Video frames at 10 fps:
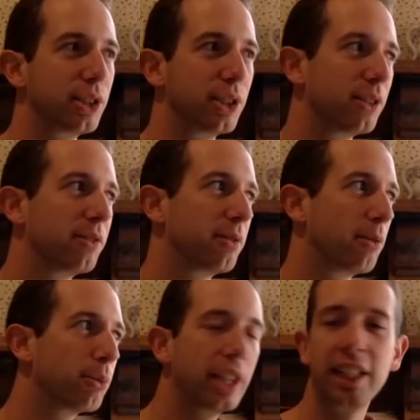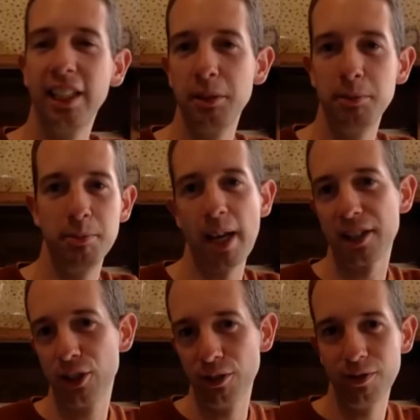sort of really
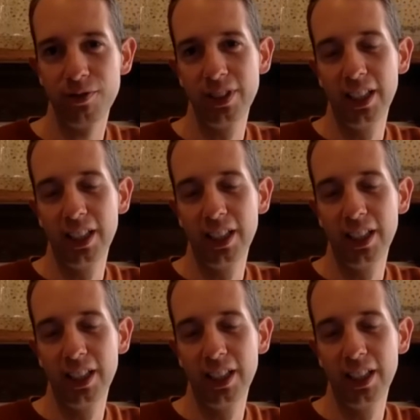massive